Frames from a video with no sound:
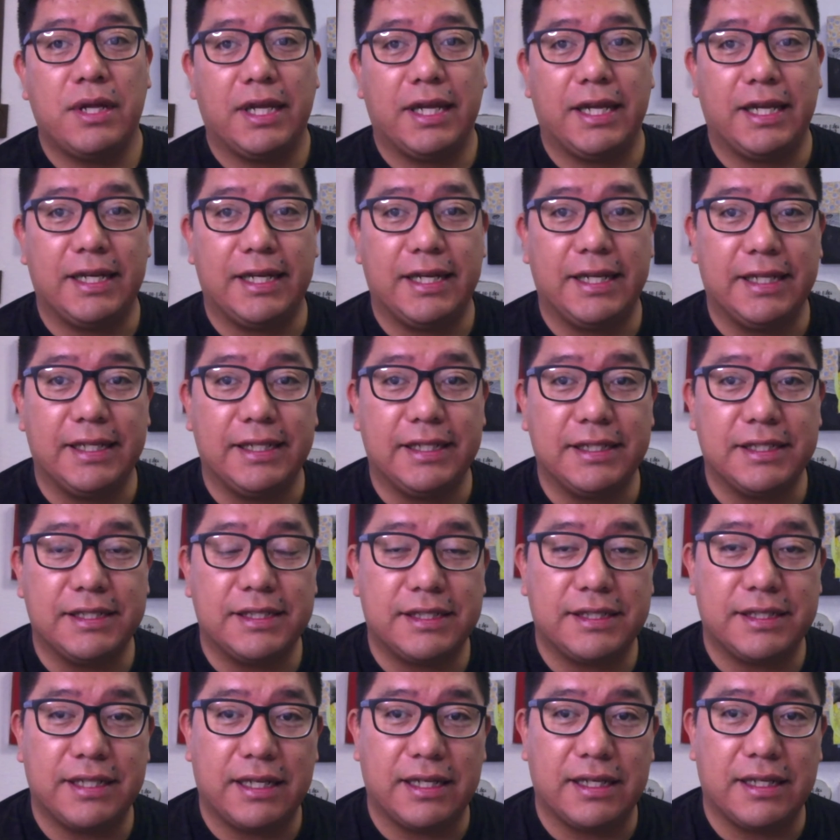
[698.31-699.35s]
It
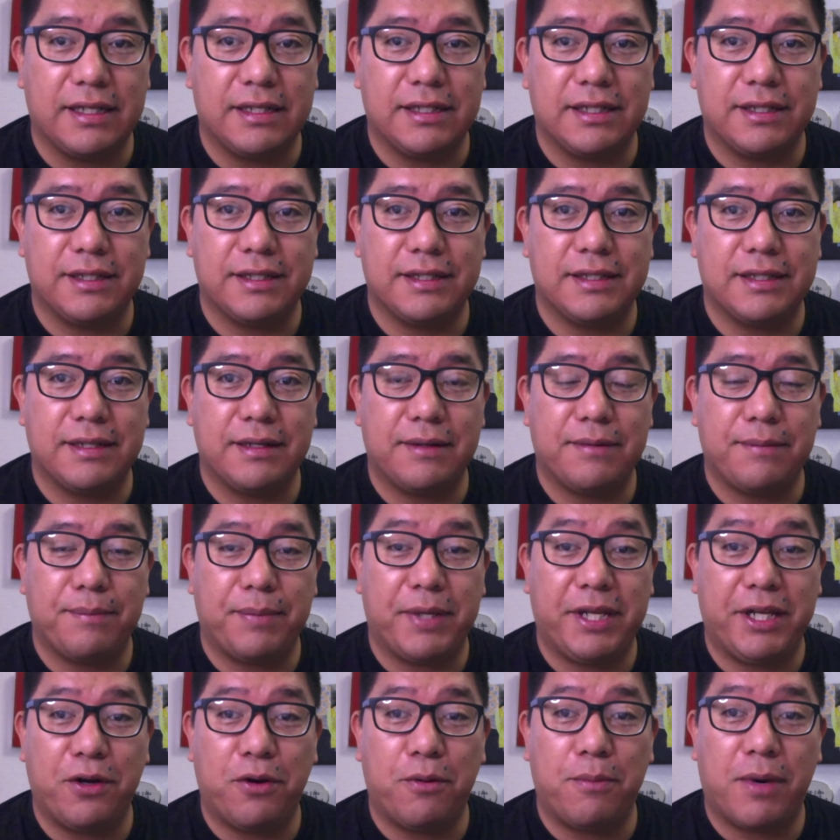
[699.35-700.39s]
is
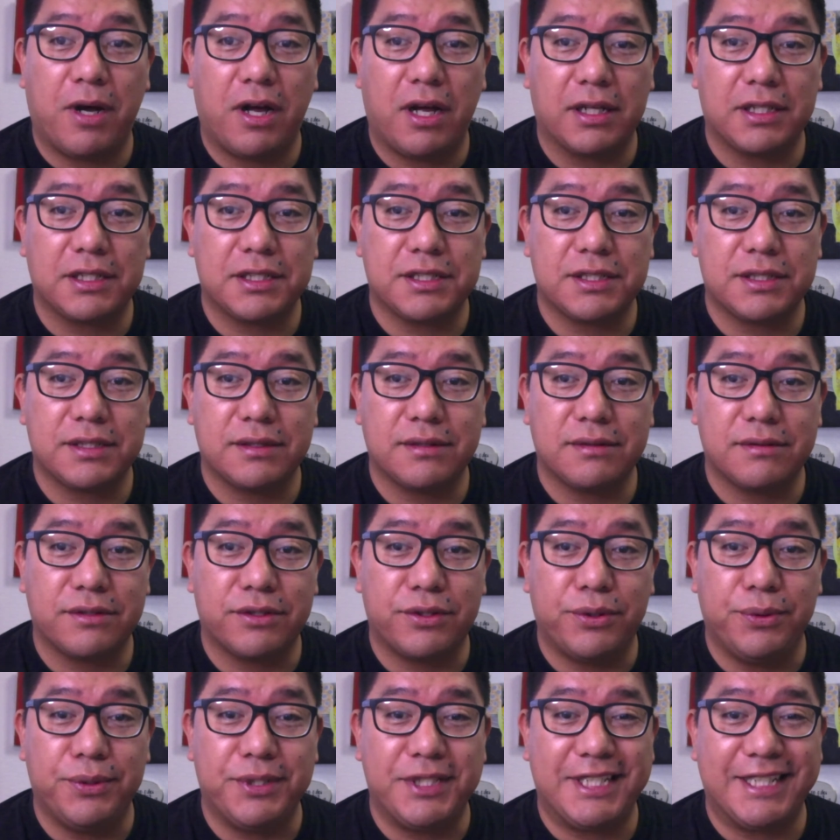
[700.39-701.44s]
P.O. Box
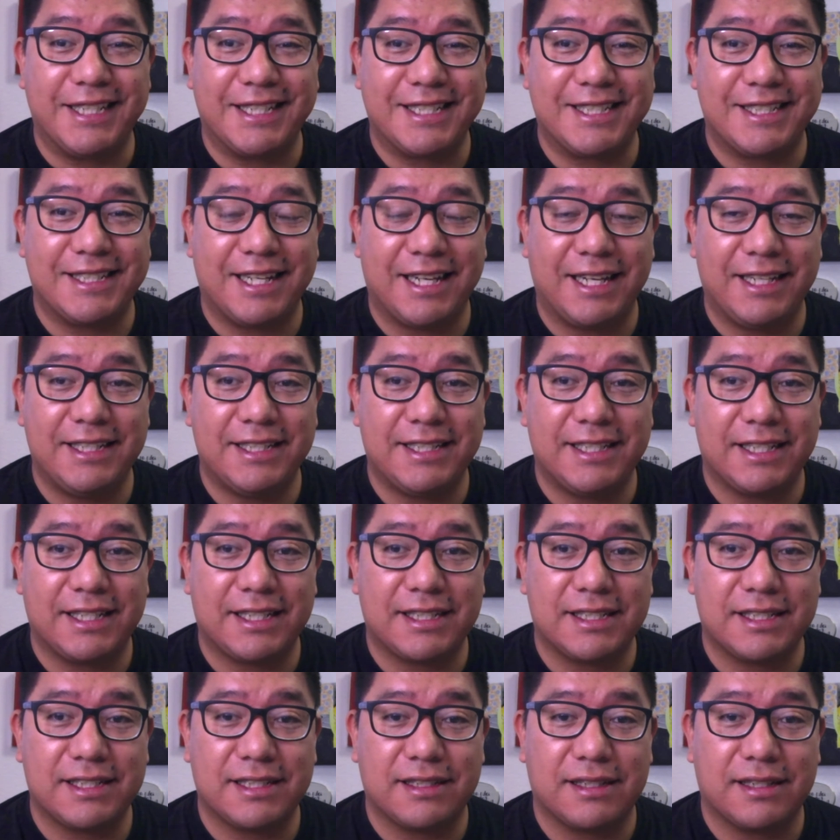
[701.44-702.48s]

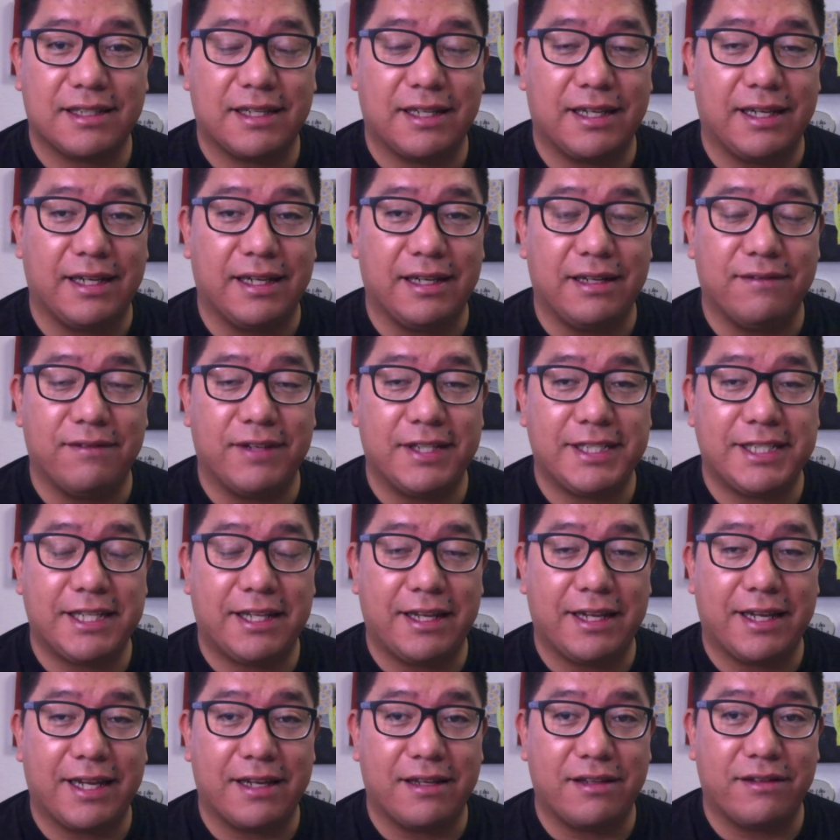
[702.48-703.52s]
2696 in
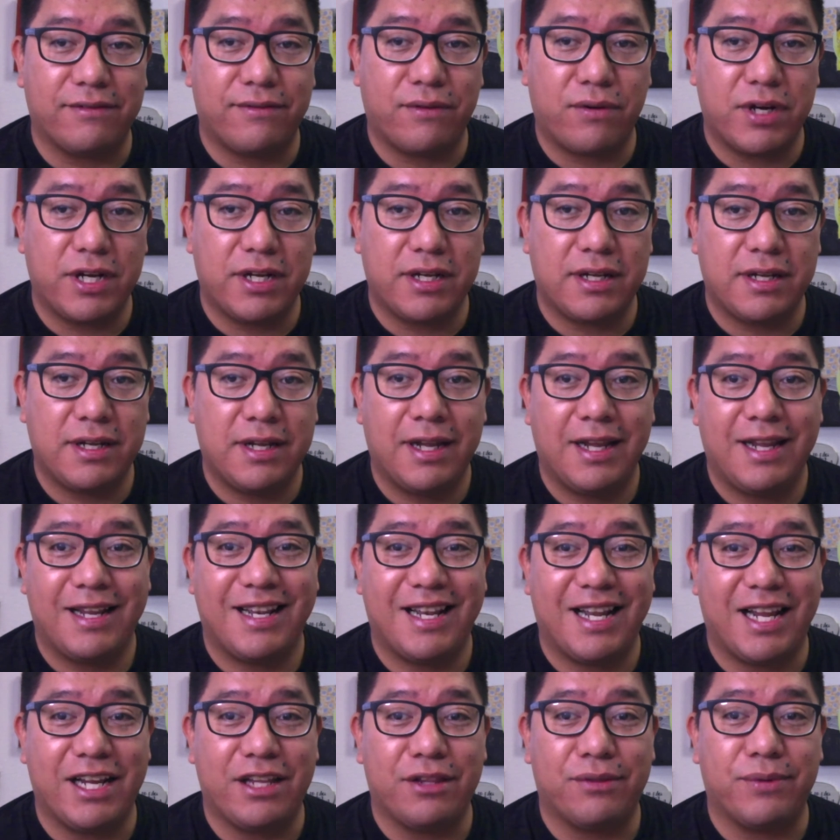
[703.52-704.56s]
Visalia, California,
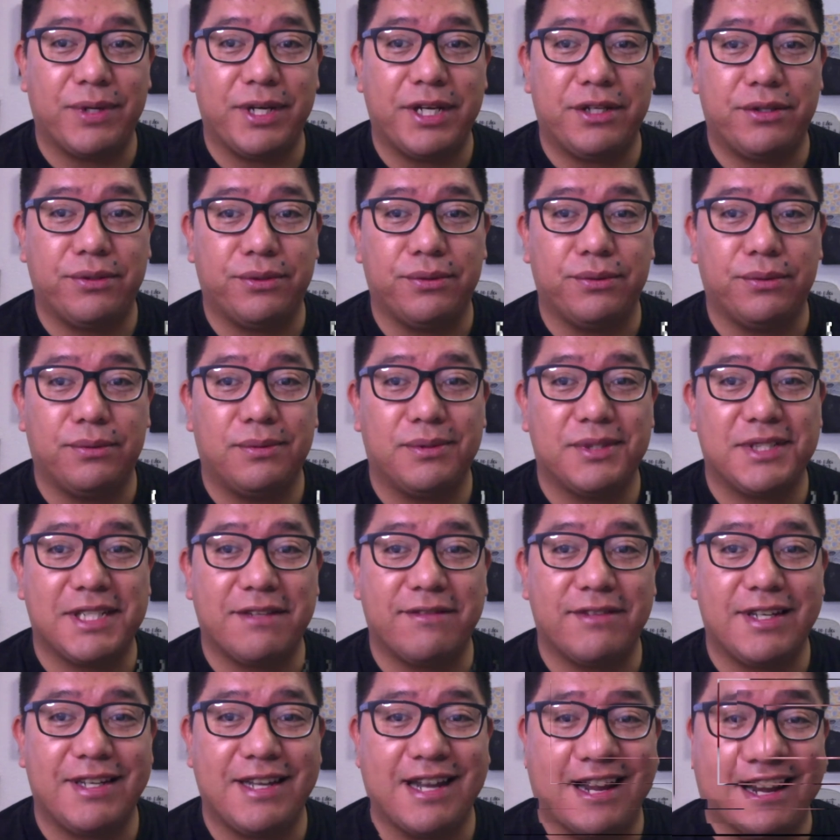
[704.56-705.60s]

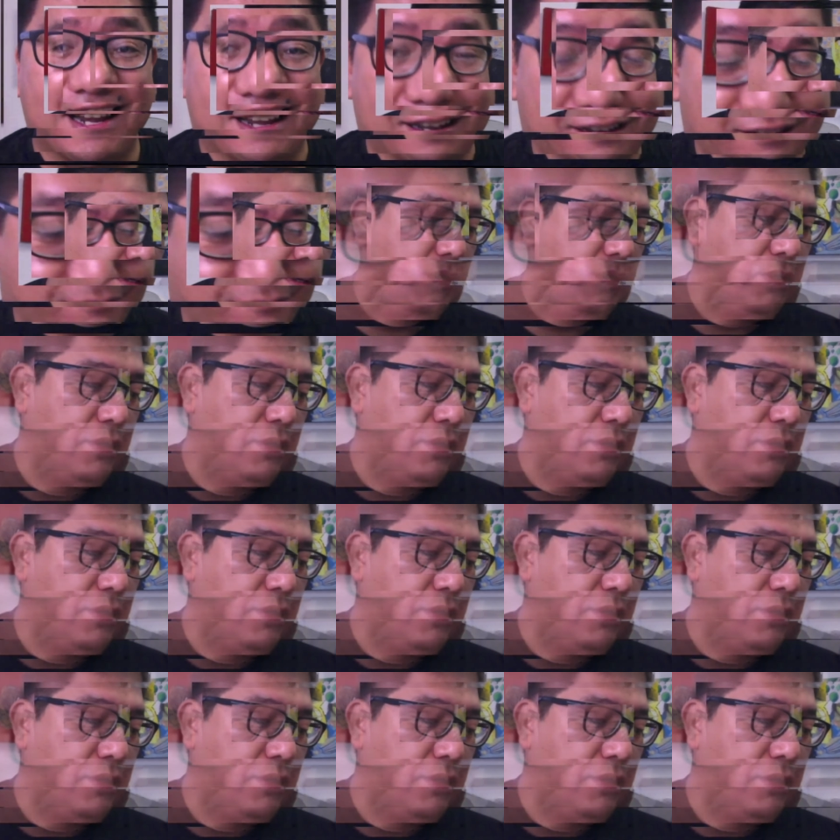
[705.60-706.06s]
93279.